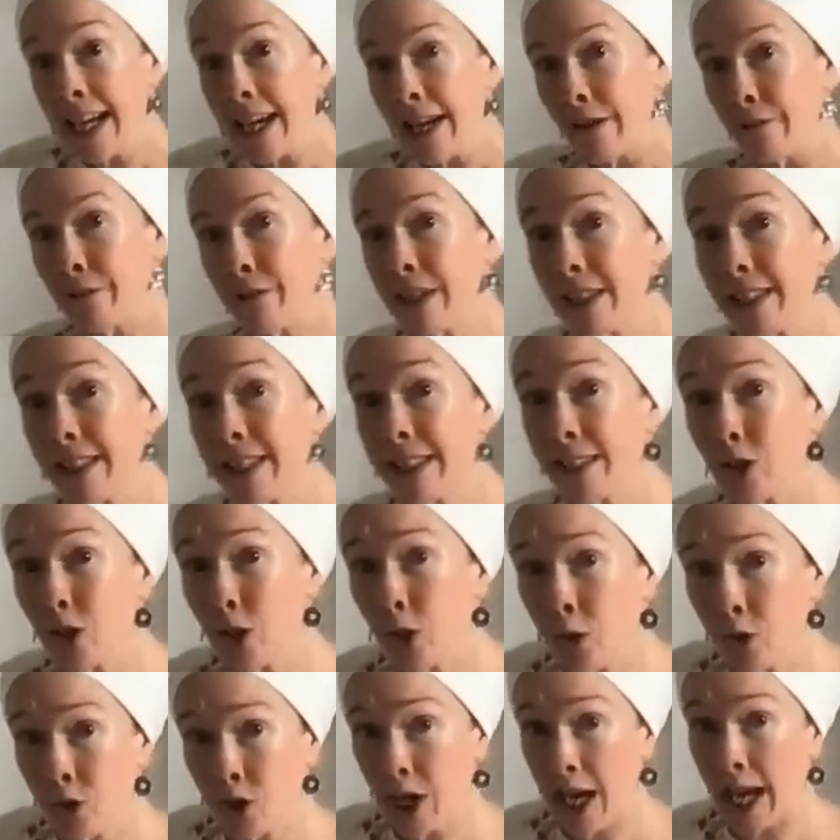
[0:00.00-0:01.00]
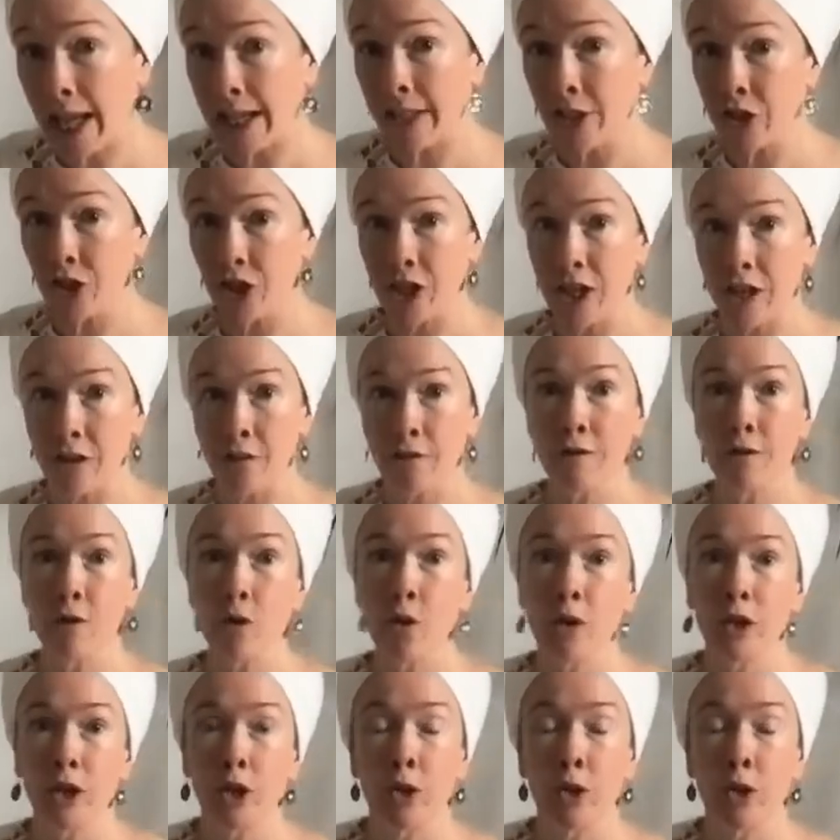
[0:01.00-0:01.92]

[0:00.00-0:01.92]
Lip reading: If this is too challenging for